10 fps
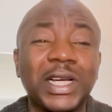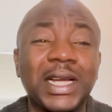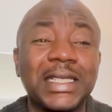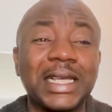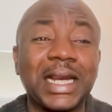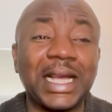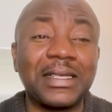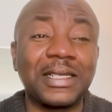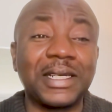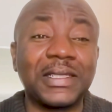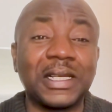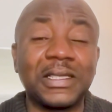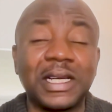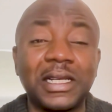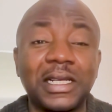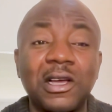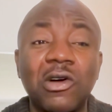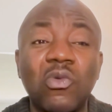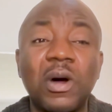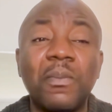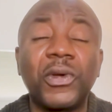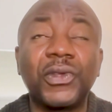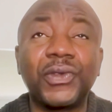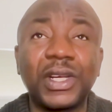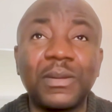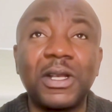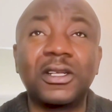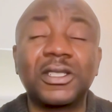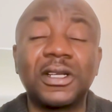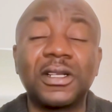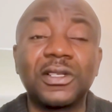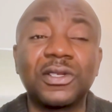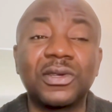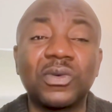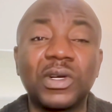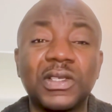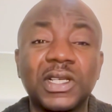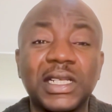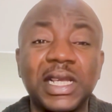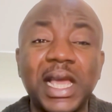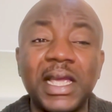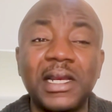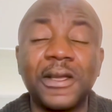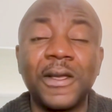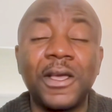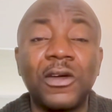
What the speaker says: And as of last year, as I said, 1.3 million tons was attained,